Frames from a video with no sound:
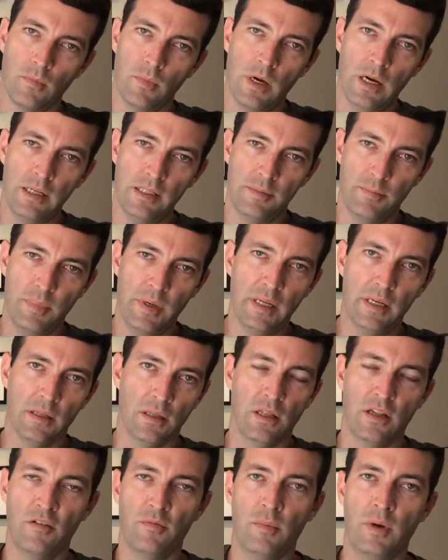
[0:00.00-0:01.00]
I spend a
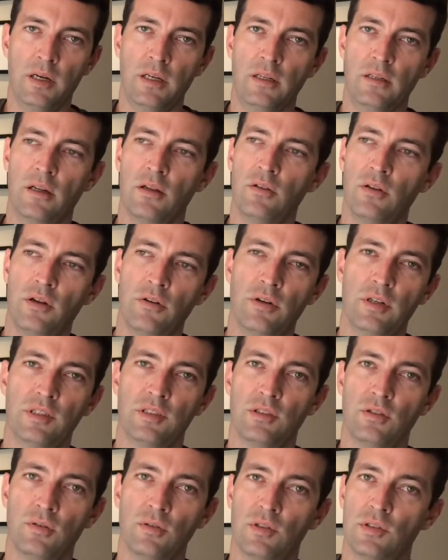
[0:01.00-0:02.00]
lot of money in other areas.
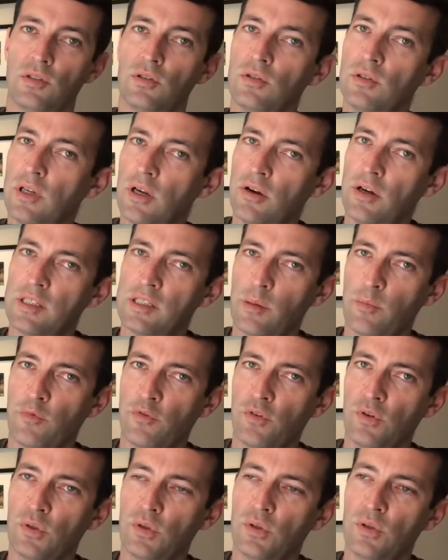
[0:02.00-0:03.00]
So in certain areas I'm
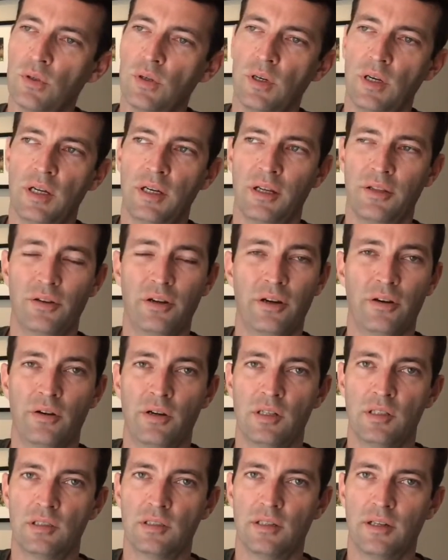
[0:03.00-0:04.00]
frugal, in other
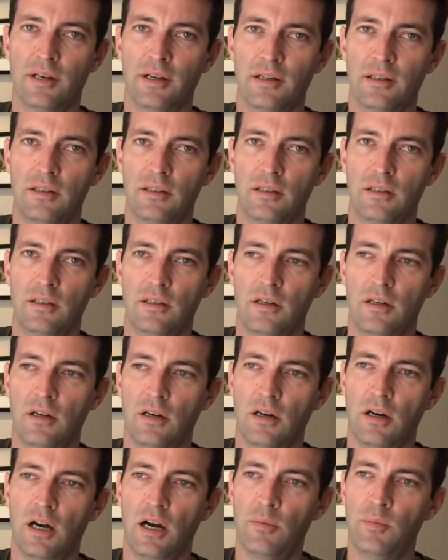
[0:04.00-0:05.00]
areas
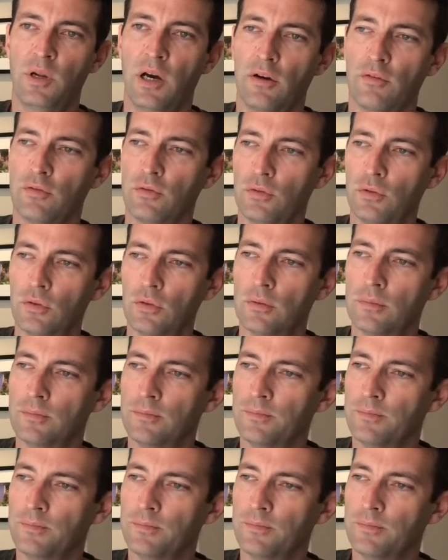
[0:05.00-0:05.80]
I'm not frugal.